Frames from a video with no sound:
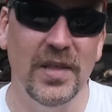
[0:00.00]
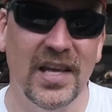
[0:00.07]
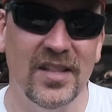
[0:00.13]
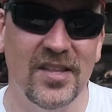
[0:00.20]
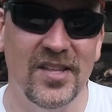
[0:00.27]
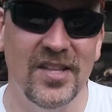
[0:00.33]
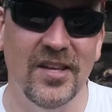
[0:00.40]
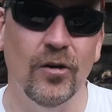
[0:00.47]

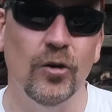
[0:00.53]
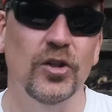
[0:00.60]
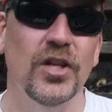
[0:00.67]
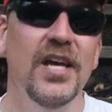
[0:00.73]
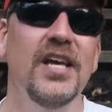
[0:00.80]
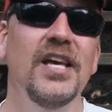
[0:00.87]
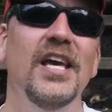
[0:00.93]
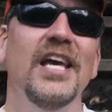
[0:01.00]
that silt,
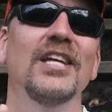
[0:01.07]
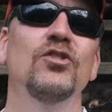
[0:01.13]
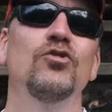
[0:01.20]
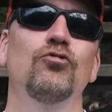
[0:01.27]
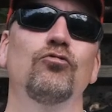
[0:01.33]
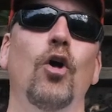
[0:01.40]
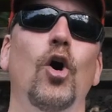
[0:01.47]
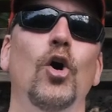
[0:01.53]
and
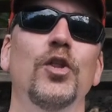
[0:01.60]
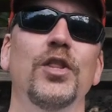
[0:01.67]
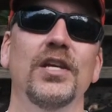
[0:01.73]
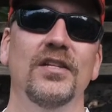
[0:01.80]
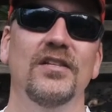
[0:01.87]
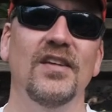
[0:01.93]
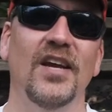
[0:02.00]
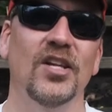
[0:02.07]
draw
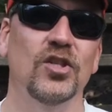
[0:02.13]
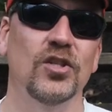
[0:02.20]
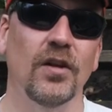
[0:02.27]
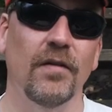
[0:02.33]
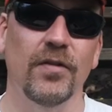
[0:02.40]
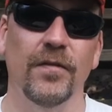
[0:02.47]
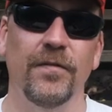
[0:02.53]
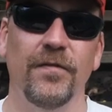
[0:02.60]
the attention of the